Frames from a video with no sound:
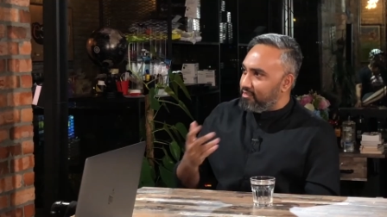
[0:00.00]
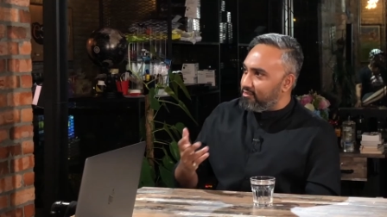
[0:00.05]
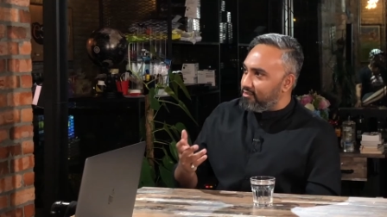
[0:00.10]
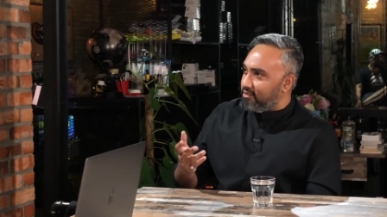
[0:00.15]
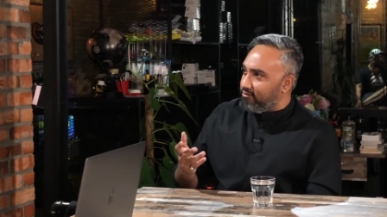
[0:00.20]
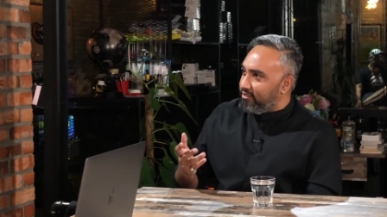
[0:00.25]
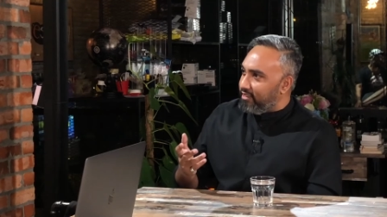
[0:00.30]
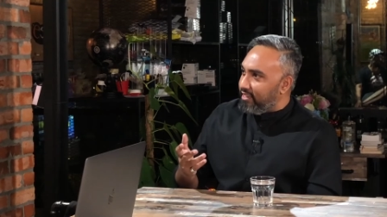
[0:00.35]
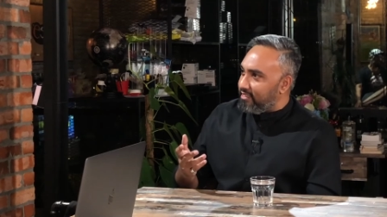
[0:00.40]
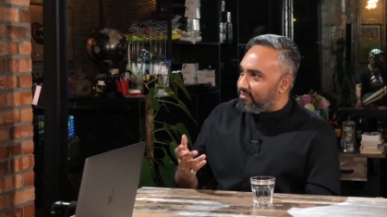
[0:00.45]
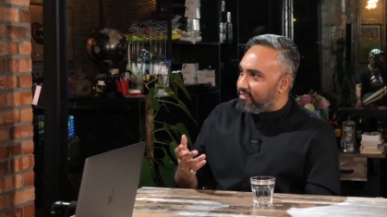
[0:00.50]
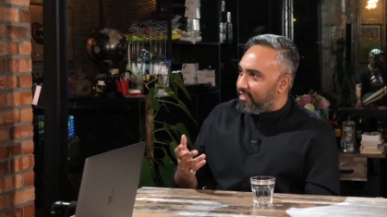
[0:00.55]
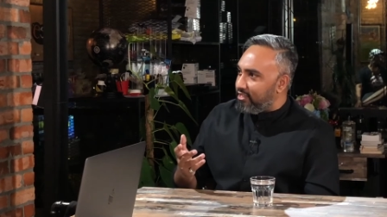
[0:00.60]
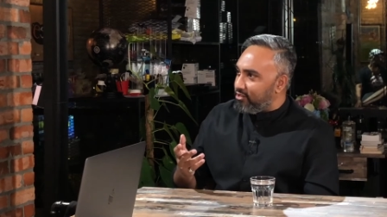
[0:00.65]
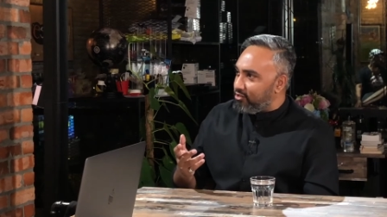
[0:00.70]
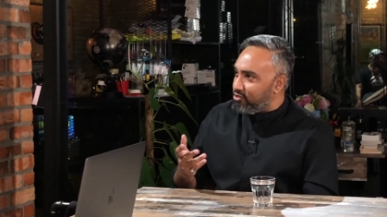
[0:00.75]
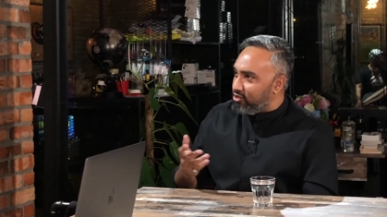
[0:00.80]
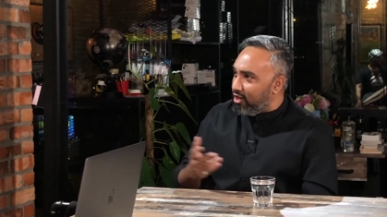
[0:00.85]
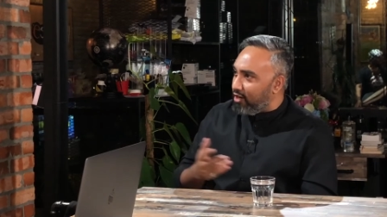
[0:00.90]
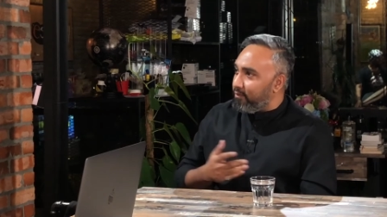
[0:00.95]
it's a really
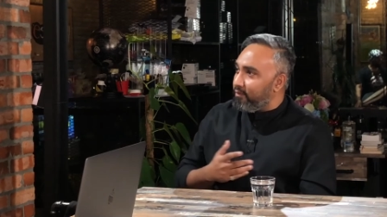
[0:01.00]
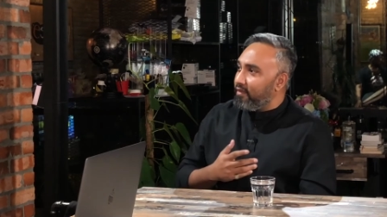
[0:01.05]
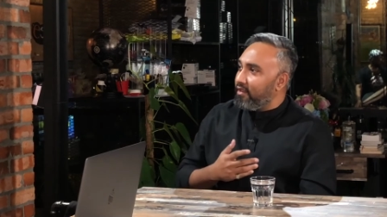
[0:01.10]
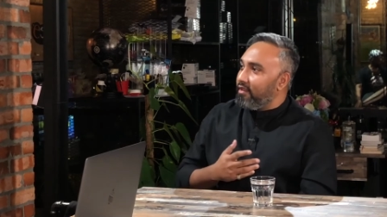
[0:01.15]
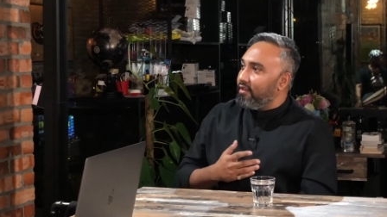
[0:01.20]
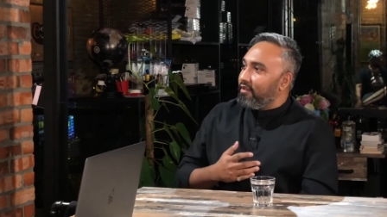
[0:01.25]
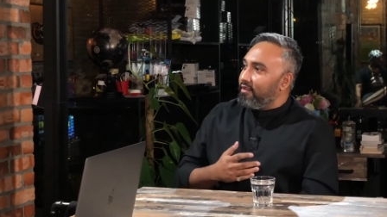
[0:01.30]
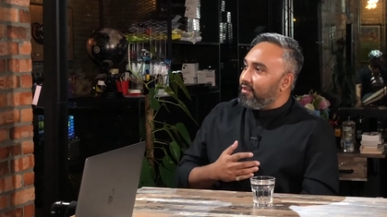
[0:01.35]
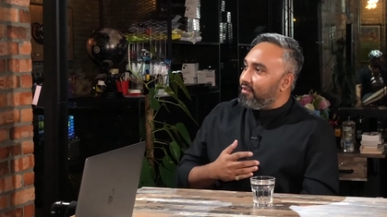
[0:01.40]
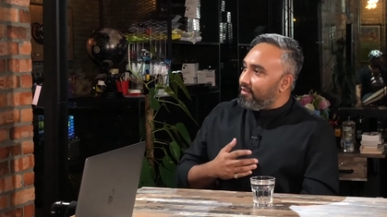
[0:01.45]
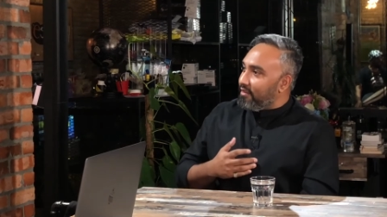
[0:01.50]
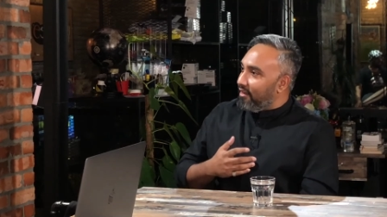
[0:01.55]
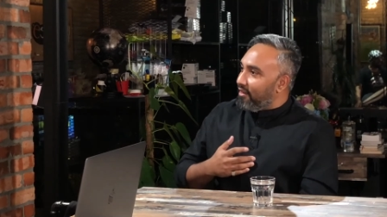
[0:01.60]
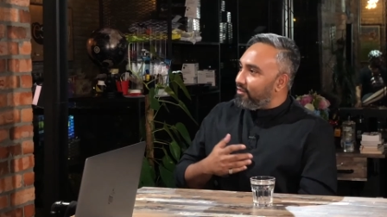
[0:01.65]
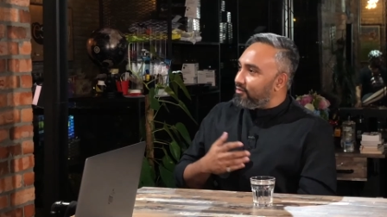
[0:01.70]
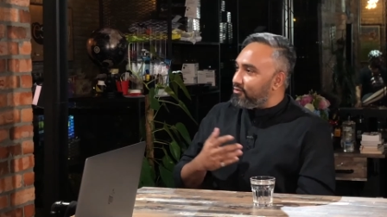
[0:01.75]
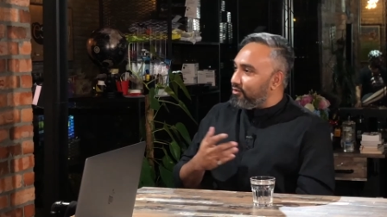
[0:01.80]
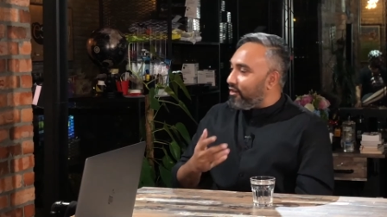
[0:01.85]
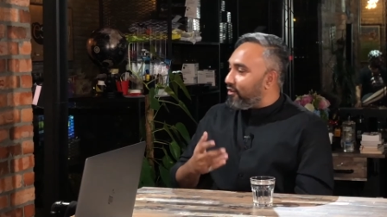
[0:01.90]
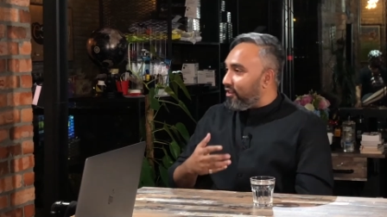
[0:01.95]
exciting job. I didn't know that.
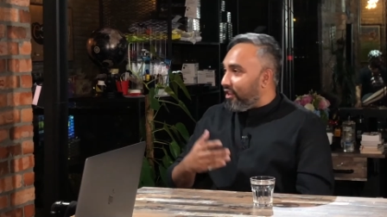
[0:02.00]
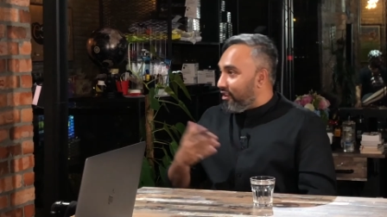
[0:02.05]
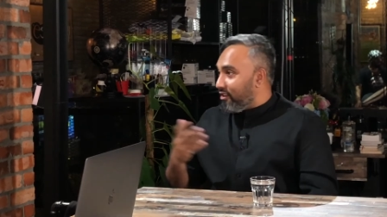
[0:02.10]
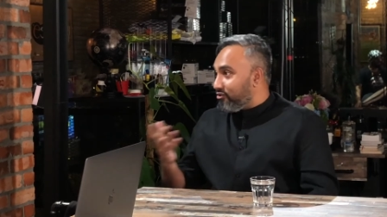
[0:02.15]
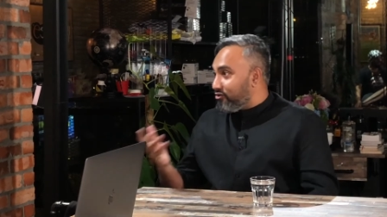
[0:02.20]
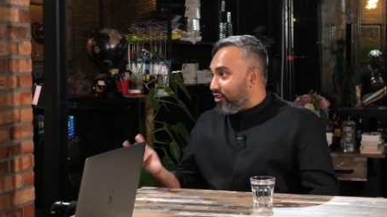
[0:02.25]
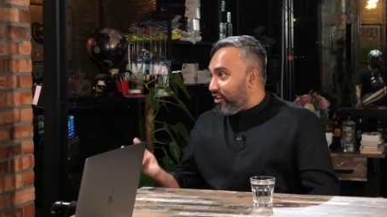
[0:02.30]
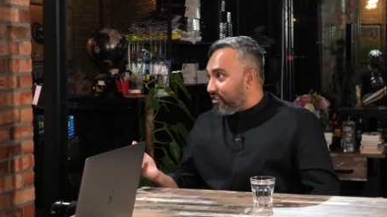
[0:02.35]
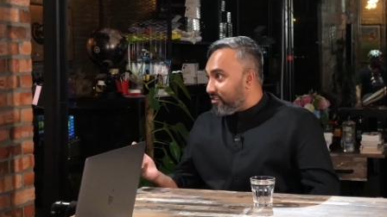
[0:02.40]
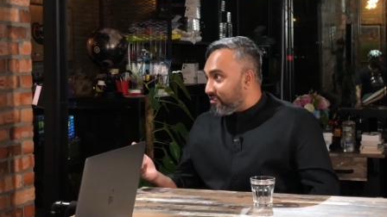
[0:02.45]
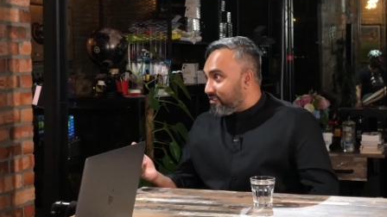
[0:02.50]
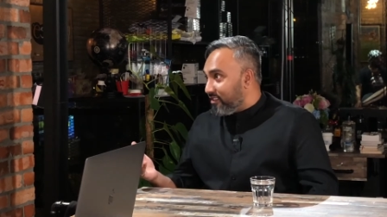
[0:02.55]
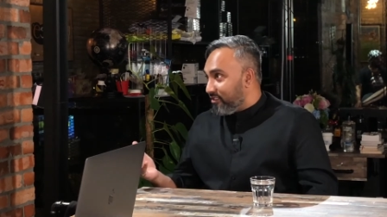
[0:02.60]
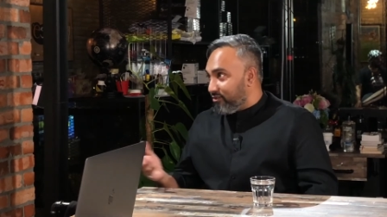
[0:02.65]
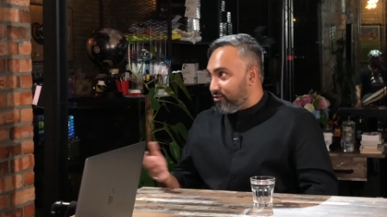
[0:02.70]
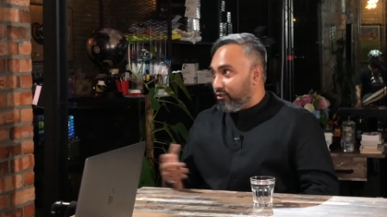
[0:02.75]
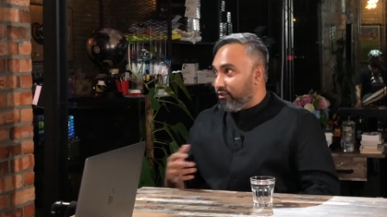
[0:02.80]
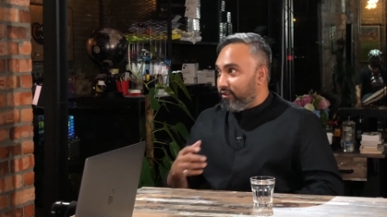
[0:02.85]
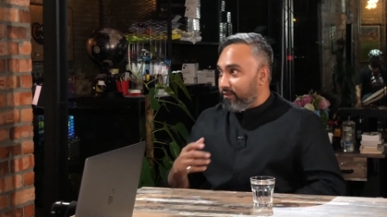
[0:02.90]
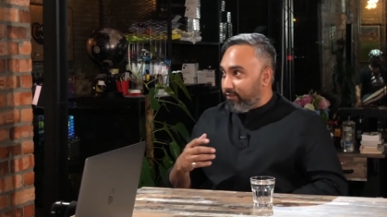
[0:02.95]
Yeah, so I'll, I'll try a
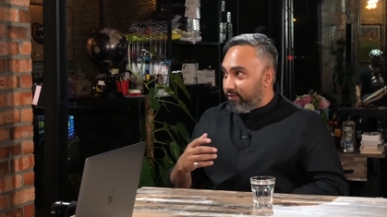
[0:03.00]
stint. So we